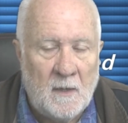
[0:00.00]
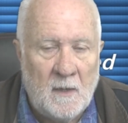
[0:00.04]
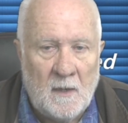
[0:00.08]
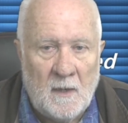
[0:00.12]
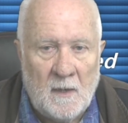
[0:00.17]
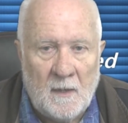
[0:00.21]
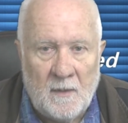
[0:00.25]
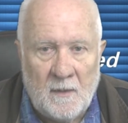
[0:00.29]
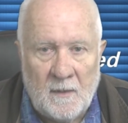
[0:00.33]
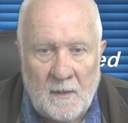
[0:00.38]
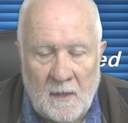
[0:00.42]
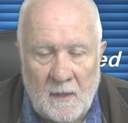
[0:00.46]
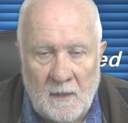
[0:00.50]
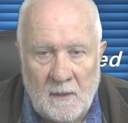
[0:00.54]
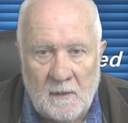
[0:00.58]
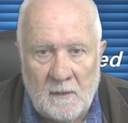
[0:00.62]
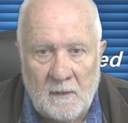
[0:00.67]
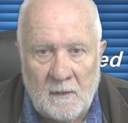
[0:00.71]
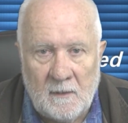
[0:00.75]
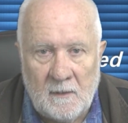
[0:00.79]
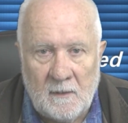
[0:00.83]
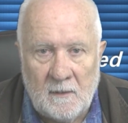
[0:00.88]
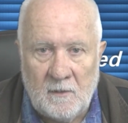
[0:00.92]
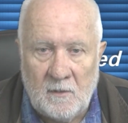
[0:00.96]

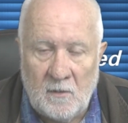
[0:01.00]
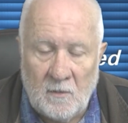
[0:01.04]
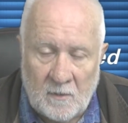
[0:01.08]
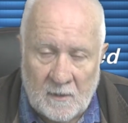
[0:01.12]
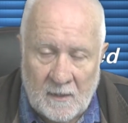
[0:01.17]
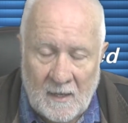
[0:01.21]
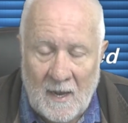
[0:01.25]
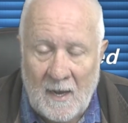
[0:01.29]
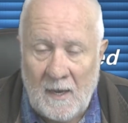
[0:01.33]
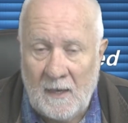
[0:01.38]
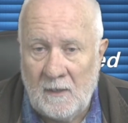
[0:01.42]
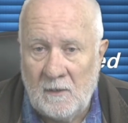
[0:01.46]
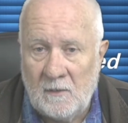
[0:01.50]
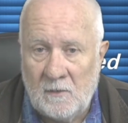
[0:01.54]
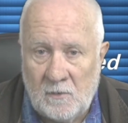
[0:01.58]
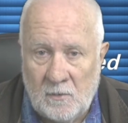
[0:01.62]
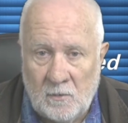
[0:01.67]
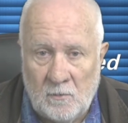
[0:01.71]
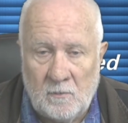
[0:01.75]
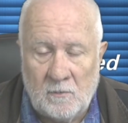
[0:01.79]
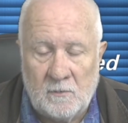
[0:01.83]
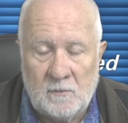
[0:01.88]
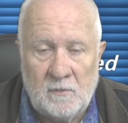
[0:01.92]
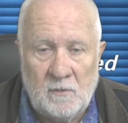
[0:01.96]
then you can
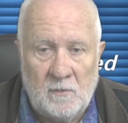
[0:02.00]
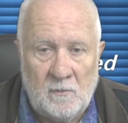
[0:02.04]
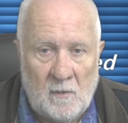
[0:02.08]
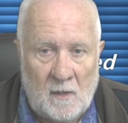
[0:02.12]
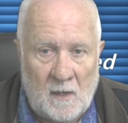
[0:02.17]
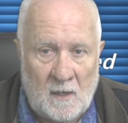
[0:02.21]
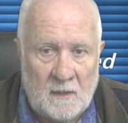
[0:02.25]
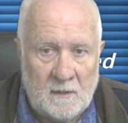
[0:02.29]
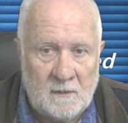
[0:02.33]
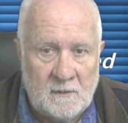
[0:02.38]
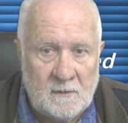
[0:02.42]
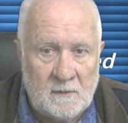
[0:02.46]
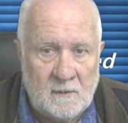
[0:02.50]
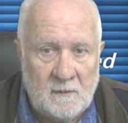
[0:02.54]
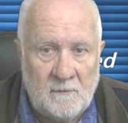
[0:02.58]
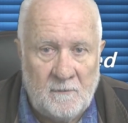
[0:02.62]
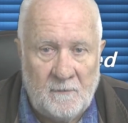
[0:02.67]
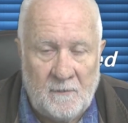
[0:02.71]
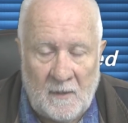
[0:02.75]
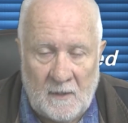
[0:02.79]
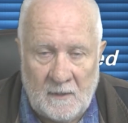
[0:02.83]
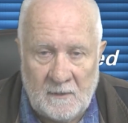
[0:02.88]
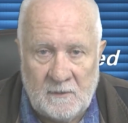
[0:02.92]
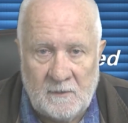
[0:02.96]
talk to us
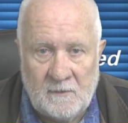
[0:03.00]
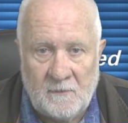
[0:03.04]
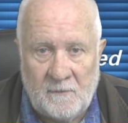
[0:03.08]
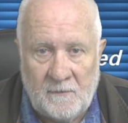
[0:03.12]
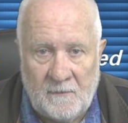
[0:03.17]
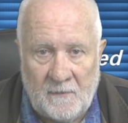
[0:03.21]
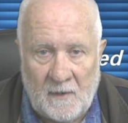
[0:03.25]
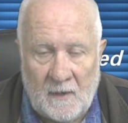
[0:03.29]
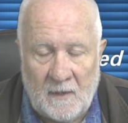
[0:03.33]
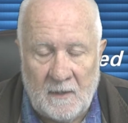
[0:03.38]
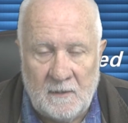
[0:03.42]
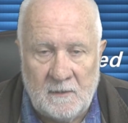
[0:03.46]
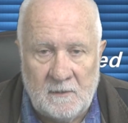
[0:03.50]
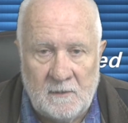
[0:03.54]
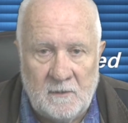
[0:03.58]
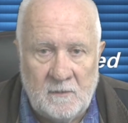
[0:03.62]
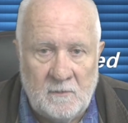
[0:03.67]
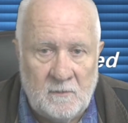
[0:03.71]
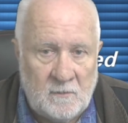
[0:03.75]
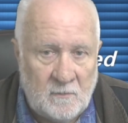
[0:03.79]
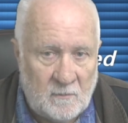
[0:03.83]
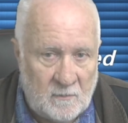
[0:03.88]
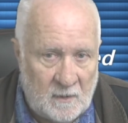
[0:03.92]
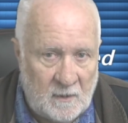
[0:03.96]
face to face,
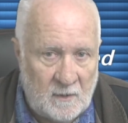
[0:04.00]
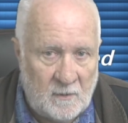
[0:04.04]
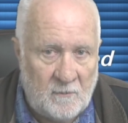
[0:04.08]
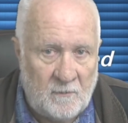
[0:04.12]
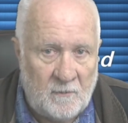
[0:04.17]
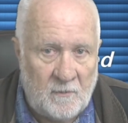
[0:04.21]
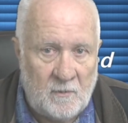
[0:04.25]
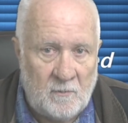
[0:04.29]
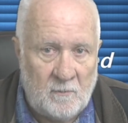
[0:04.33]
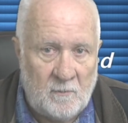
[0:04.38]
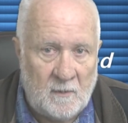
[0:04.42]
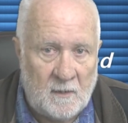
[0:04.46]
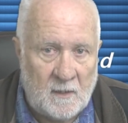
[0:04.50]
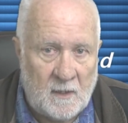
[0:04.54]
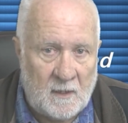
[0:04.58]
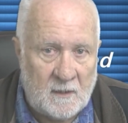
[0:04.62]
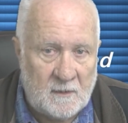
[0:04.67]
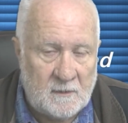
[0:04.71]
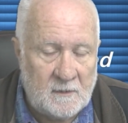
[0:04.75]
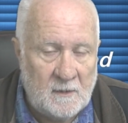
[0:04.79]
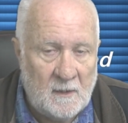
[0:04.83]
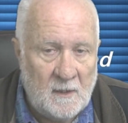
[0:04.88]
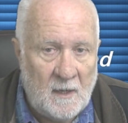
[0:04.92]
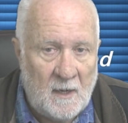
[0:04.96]
do an interview with
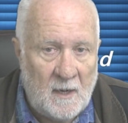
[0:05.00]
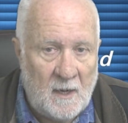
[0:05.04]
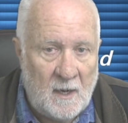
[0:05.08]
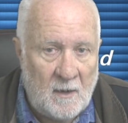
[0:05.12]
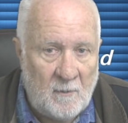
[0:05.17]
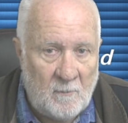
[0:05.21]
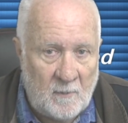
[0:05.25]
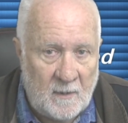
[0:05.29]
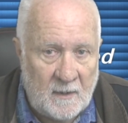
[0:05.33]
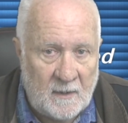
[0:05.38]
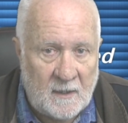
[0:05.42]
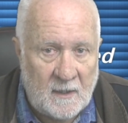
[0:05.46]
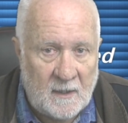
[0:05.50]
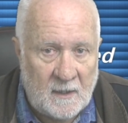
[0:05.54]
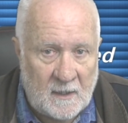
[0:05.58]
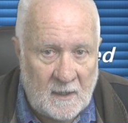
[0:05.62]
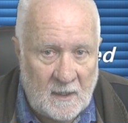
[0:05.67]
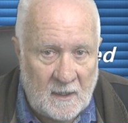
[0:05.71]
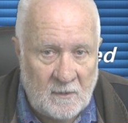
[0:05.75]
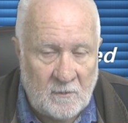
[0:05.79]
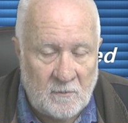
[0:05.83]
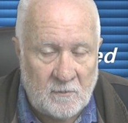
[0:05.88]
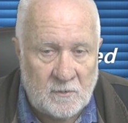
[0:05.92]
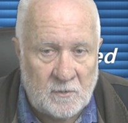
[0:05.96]
us, and we can
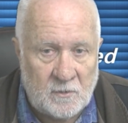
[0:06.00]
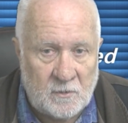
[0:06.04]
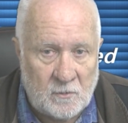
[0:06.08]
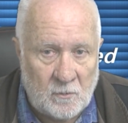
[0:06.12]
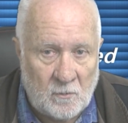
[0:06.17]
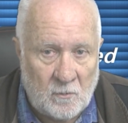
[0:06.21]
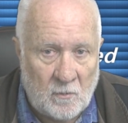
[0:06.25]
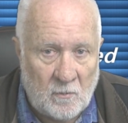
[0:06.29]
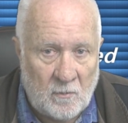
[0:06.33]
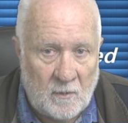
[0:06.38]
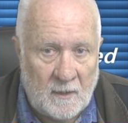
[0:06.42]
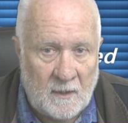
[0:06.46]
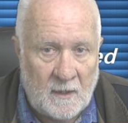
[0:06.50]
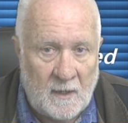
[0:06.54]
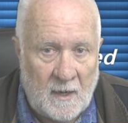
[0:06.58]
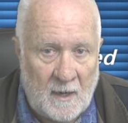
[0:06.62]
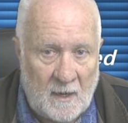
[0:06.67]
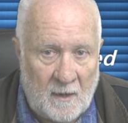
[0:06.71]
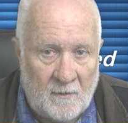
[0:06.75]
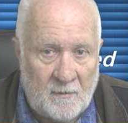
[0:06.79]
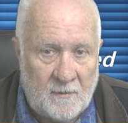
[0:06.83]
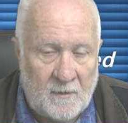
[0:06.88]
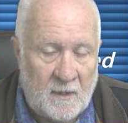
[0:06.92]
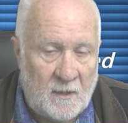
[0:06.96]
get your story
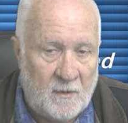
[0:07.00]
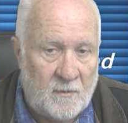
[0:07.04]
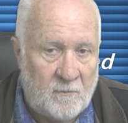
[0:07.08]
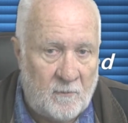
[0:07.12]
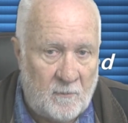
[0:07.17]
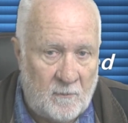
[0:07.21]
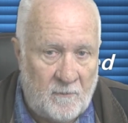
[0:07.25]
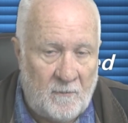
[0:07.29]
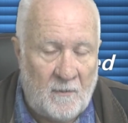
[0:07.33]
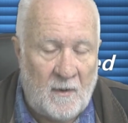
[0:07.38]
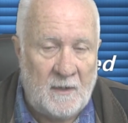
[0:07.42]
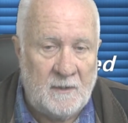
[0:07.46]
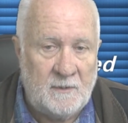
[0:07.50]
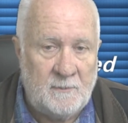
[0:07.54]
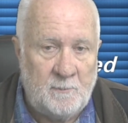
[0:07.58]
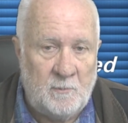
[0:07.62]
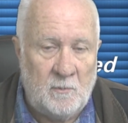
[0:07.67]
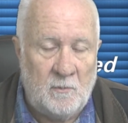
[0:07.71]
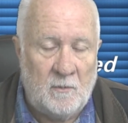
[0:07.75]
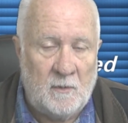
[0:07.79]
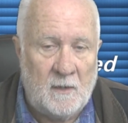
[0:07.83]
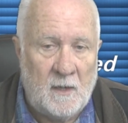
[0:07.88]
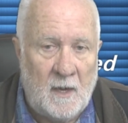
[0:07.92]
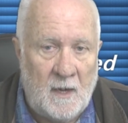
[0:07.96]
out there through
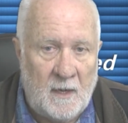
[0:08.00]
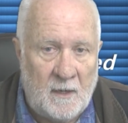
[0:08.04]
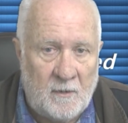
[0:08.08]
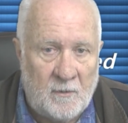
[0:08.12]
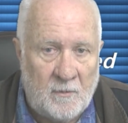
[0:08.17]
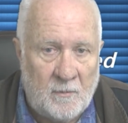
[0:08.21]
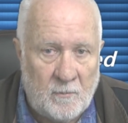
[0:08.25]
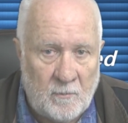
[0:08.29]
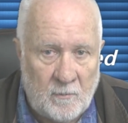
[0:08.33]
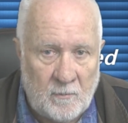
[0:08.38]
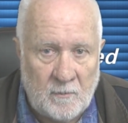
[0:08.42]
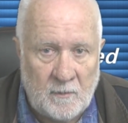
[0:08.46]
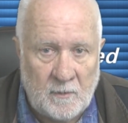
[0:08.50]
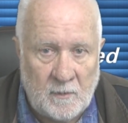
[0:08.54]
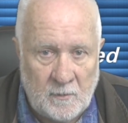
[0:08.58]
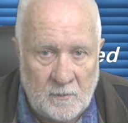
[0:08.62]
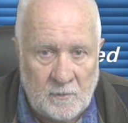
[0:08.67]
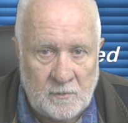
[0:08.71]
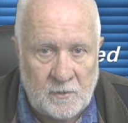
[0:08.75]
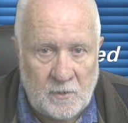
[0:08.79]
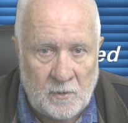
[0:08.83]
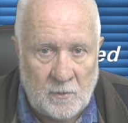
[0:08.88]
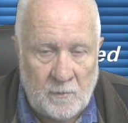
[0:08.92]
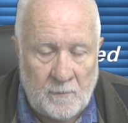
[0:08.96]
Facebook and through
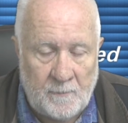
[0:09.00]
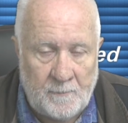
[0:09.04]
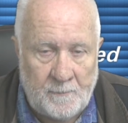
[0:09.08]
YouTube.